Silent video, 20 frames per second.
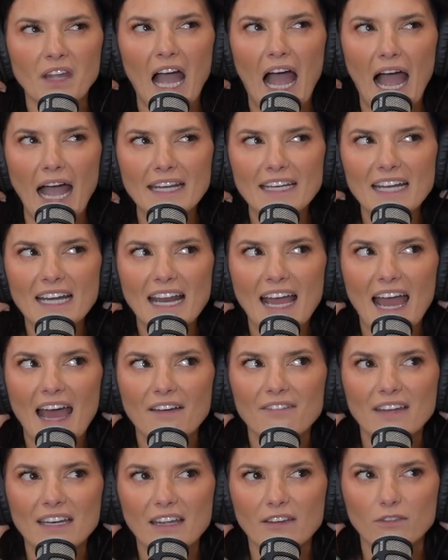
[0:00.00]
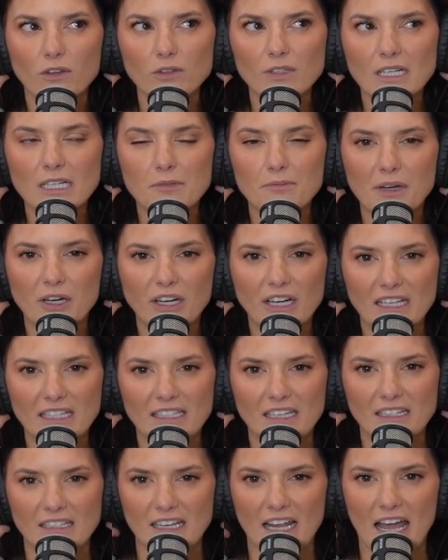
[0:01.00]
I didn't have any of those
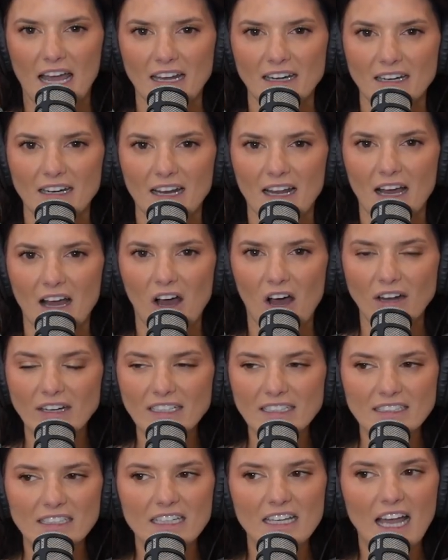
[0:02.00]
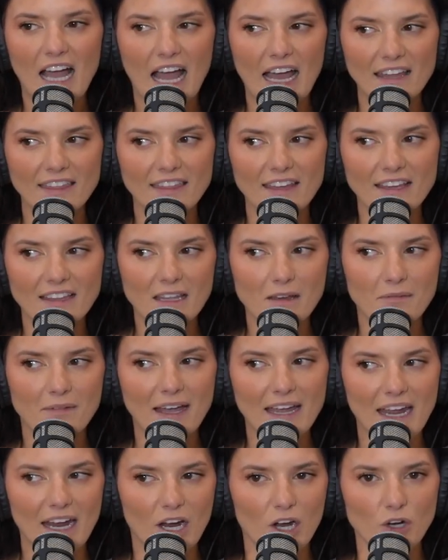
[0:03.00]
experiences yet. Honestly, I think that
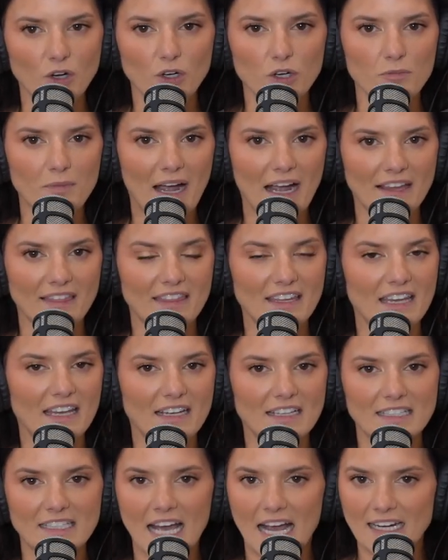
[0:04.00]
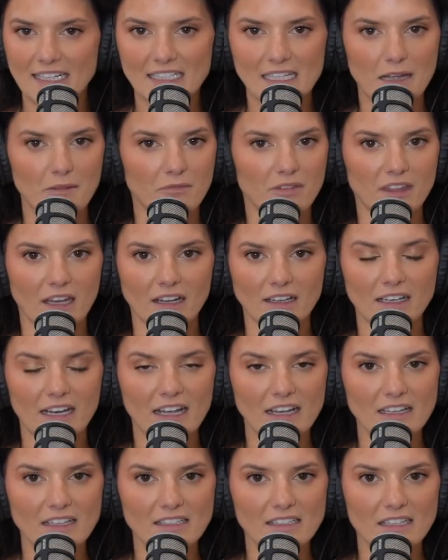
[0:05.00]
my hair grew back the exact same
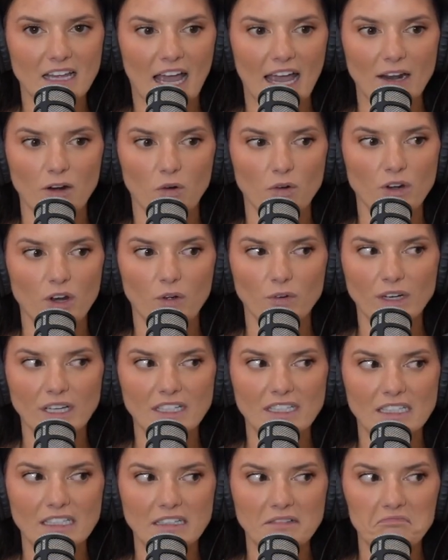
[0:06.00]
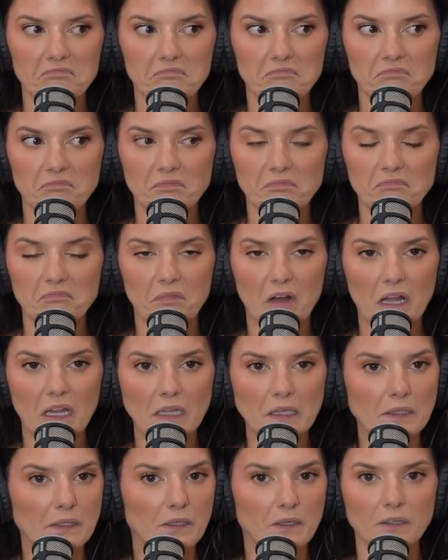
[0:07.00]
thickness. I don't notice
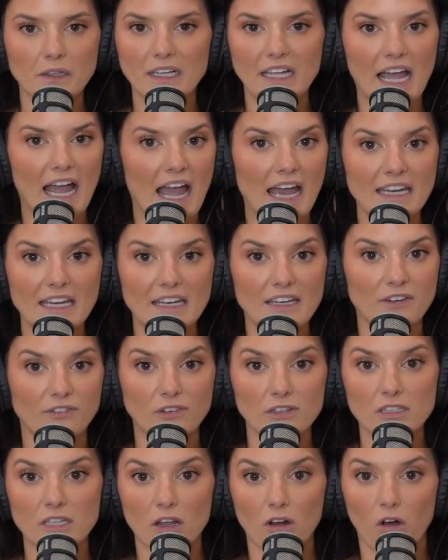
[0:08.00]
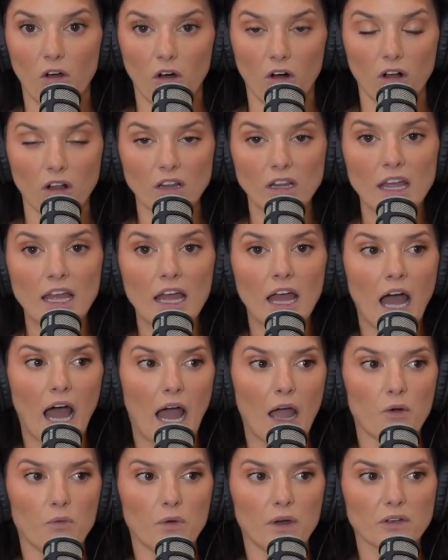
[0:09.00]
literally any difference at all.
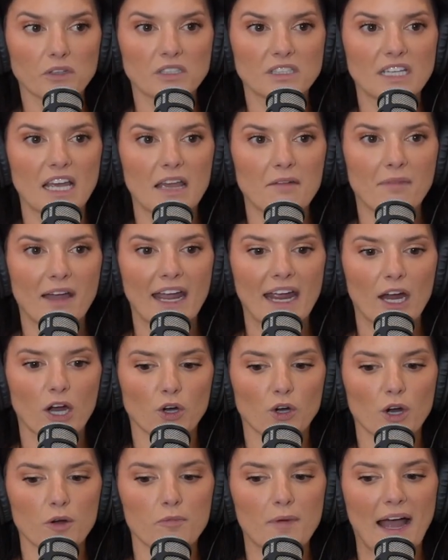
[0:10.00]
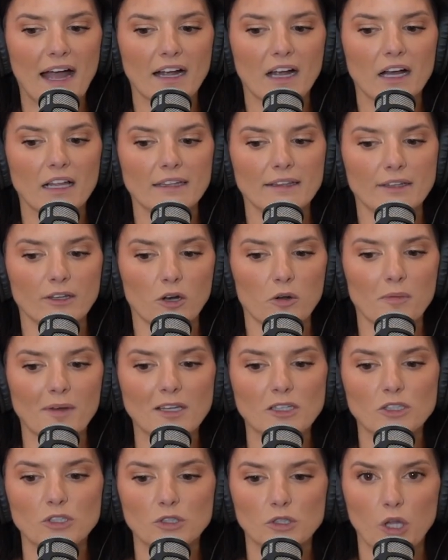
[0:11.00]
I will say my hair grew back a little
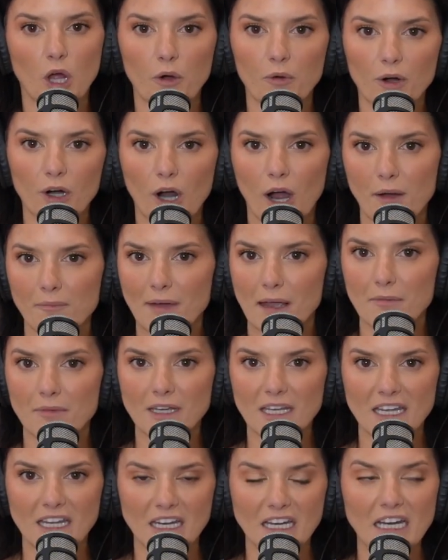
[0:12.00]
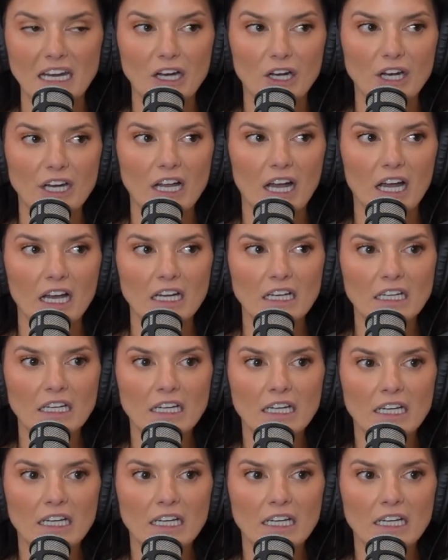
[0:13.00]
bit slower on my bikini area.